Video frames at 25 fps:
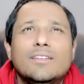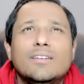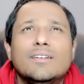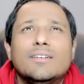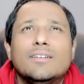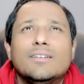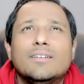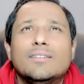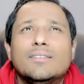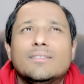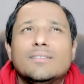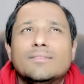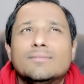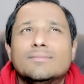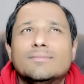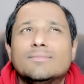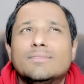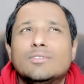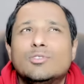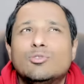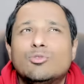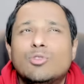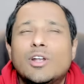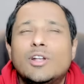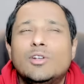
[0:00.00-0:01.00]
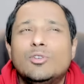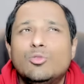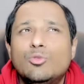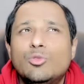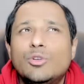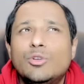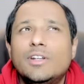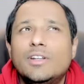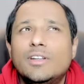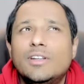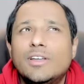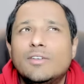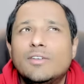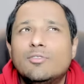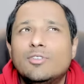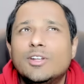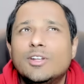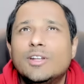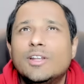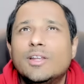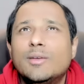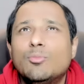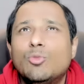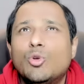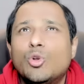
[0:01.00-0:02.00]
Uh, you can do it every
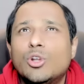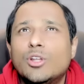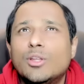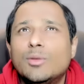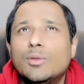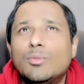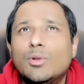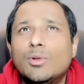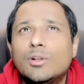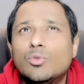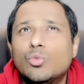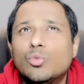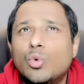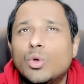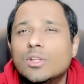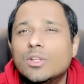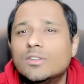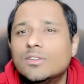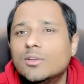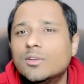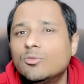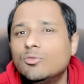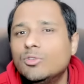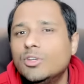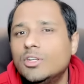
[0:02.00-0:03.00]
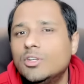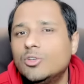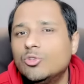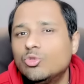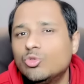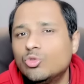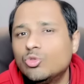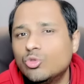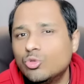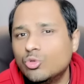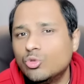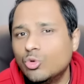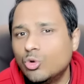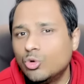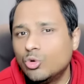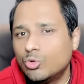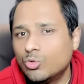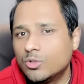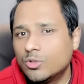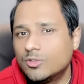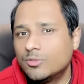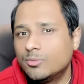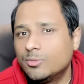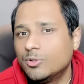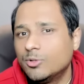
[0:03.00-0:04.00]
day morning, but once a week you should go
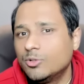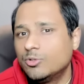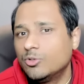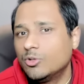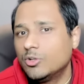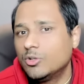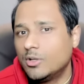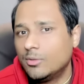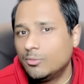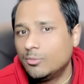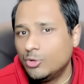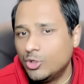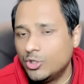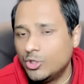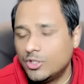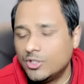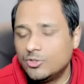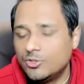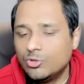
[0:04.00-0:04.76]
to a spiritual community.